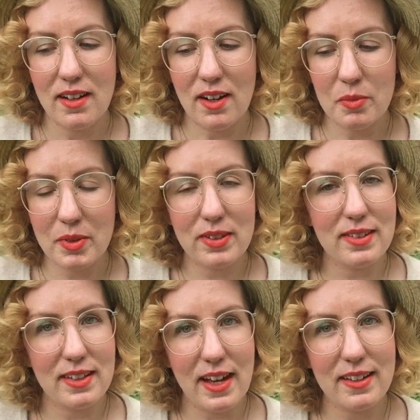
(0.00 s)
almost
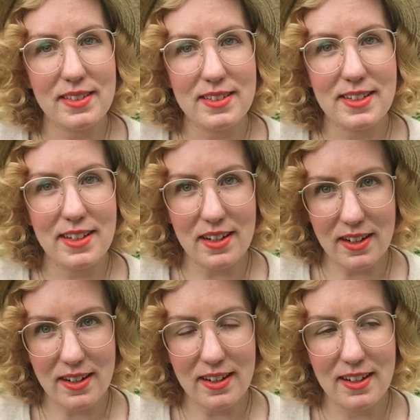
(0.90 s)
the last
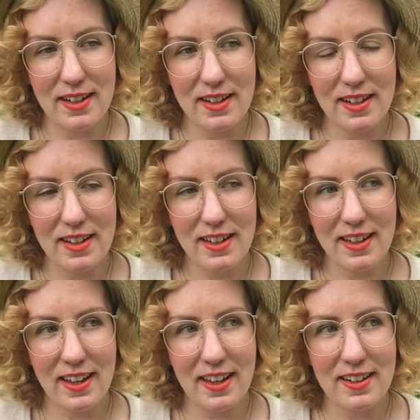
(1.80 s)
year.
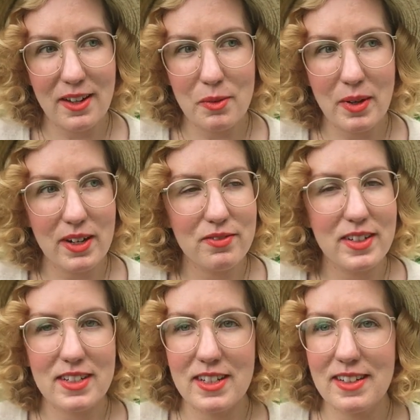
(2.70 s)
And I wear
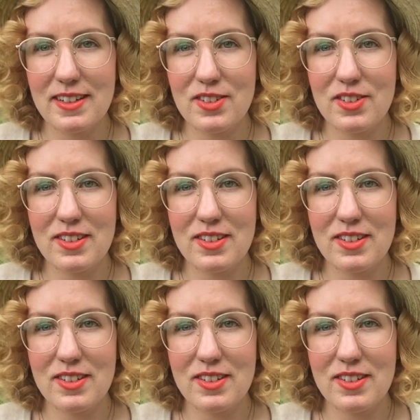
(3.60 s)
vintage